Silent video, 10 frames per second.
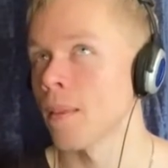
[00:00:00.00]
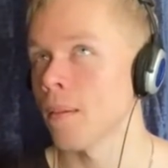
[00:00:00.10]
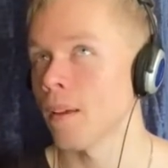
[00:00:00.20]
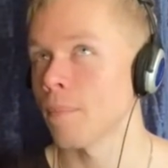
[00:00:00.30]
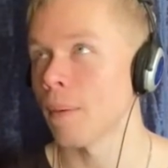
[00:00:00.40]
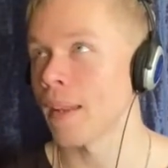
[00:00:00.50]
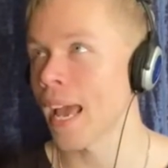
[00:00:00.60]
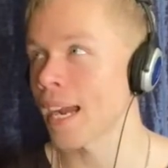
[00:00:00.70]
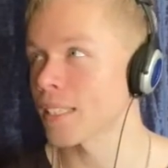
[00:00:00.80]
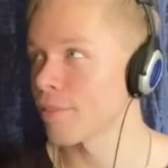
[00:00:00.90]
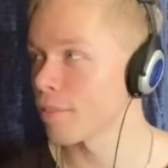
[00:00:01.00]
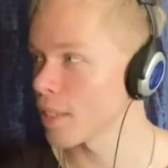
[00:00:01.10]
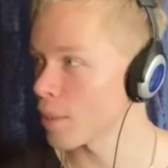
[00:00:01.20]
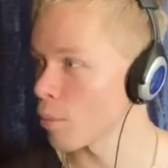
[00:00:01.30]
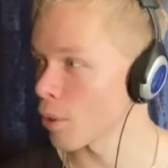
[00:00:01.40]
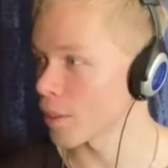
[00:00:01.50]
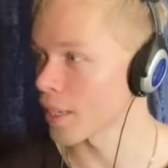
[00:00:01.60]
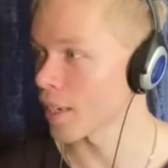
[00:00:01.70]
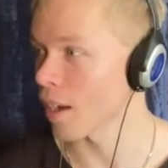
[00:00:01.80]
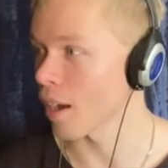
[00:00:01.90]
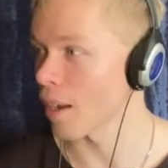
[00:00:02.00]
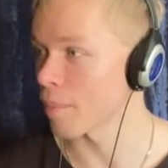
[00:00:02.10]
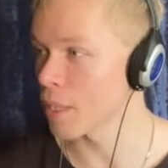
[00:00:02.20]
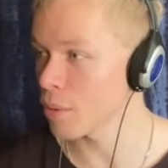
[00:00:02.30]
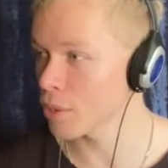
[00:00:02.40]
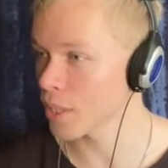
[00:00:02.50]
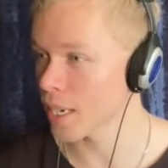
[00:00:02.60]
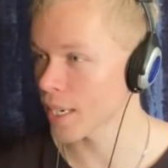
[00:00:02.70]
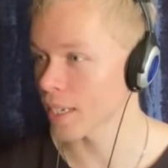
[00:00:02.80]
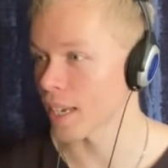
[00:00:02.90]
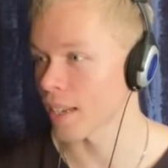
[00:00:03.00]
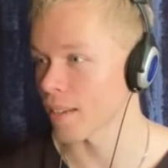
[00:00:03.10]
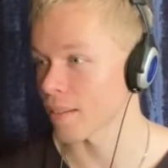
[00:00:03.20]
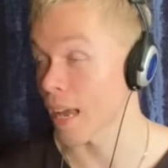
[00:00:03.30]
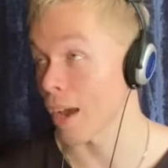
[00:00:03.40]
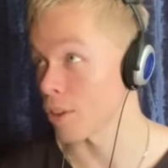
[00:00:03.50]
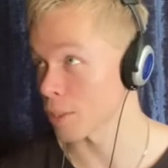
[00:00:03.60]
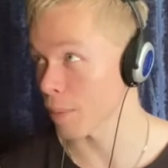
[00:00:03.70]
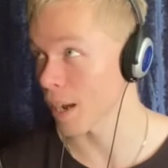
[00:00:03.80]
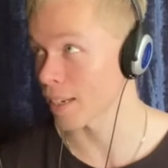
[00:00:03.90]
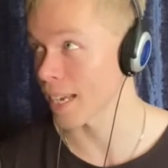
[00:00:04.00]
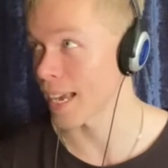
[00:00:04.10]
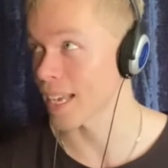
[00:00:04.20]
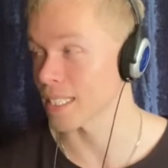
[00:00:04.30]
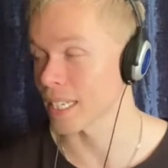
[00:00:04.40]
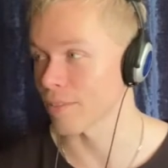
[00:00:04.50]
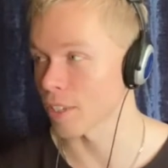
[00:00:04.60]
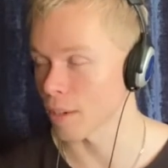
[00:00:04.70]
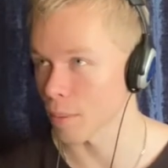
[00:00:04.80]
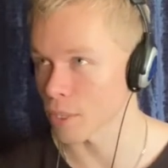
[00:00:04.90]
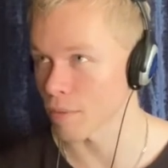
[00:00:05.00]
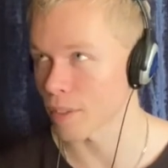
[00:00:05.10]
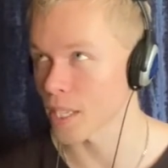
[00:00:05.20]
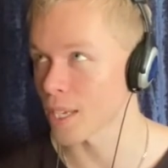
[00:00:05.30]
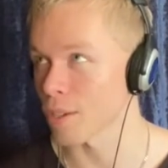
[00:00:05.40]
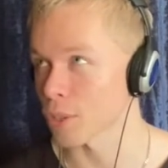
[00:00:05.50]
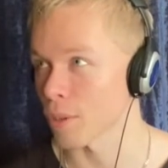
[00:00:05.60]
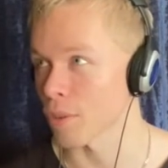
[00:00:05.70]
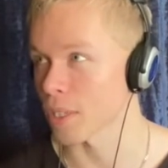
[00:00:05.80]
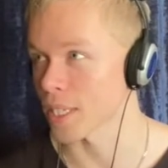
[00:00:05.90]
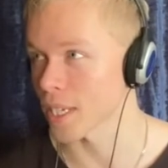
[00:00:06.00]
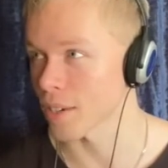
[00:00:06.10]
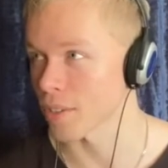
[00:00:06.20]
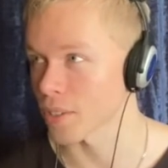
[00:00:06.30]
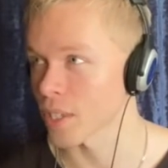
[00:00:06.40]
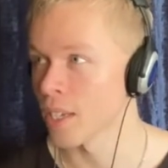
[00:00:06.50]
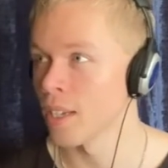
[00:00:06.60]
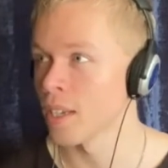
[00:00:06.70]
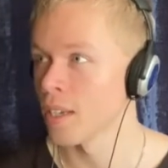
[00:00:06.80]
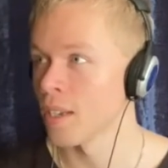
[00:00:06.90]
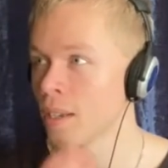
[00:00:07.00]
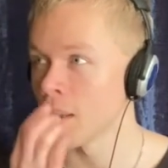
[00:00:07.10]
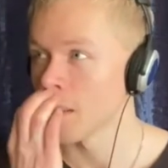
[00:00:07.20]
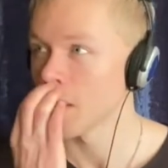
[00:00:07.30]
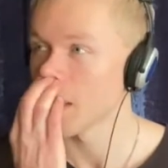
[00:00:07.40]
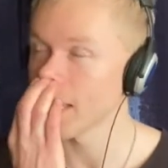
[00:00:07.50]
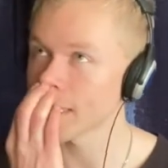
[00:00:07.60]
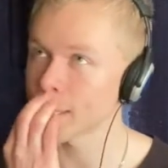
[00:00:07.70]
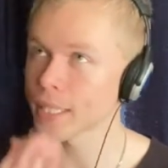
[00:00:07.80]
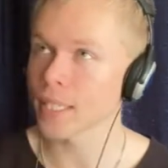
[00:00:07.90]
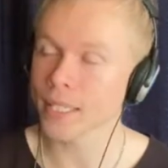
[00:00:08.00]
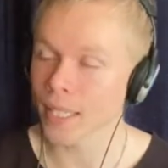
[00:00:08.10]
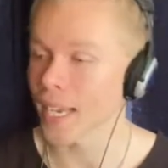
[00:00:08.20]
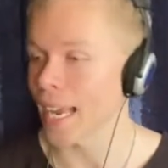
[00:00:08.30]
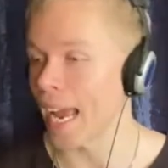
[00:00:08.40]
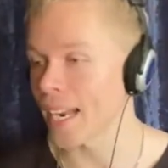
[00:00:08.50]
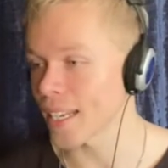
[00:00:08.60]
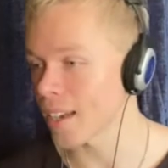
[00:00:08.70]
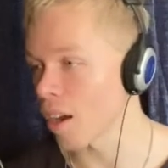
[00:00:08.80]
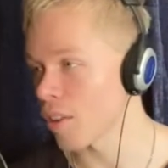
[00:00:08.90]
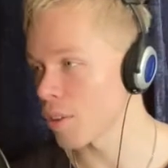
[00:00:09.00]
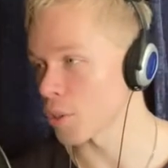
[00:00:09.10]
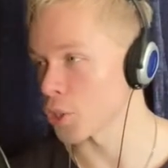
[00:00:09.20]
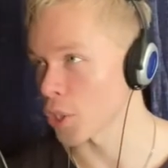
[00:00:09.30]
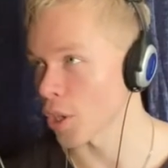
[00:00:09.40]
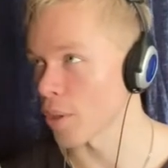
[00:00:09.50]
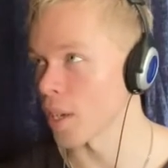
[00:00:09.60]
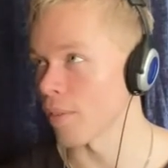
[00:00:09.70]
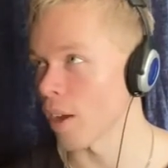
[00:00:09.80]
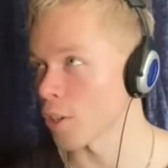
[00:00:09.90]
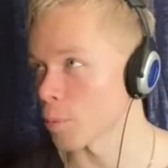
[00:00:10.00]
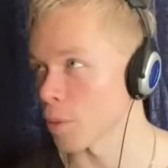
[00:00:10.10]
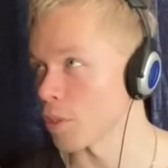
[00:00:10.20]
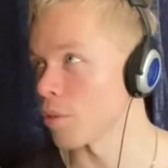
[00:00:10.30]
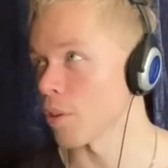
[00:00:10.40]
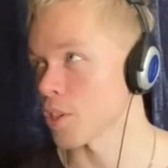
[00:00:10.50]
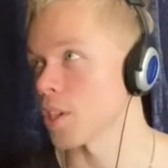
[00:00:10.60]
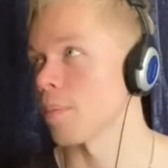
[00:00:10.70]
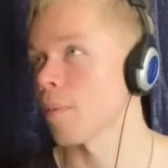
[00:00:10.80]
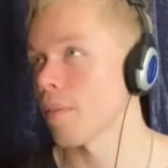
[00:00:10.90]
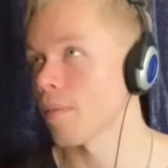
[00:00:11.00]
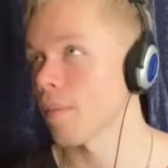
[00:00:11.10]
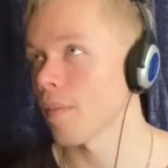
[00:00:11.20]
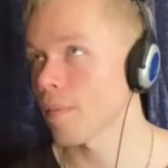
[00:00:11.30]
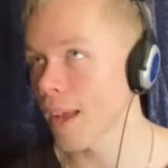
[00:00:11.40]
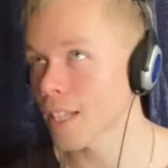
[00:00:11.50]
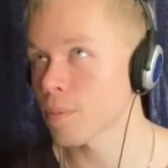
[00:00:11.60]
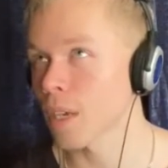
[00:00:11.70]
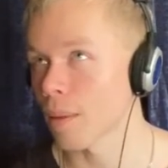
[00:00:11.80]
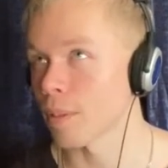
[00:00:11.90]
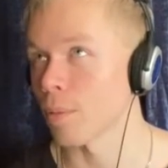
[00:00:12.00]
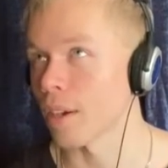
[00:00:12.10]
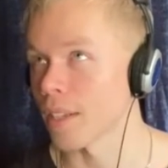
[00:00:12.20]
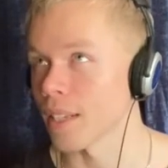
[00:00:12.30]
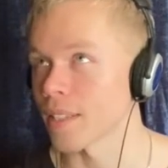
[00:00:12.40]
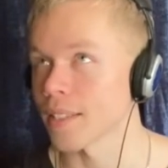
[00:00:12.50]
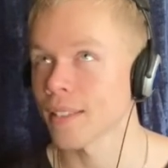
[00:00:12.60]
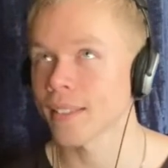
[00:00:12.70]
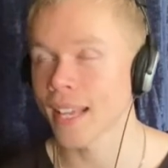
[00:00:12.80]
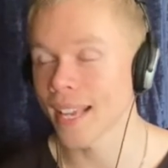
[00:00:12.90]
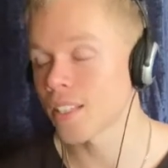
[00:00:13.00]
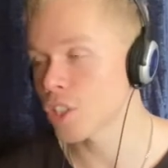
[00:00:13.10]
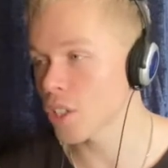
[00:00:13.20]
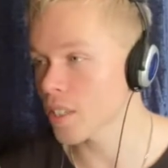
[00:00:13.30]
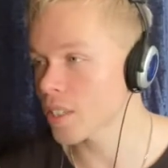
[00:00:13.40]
been actively working on music and now this podcast, and I've done a bunch of videos throughout the years, it's just like any other journey of entrepreneurship. That's probably what it is. It's just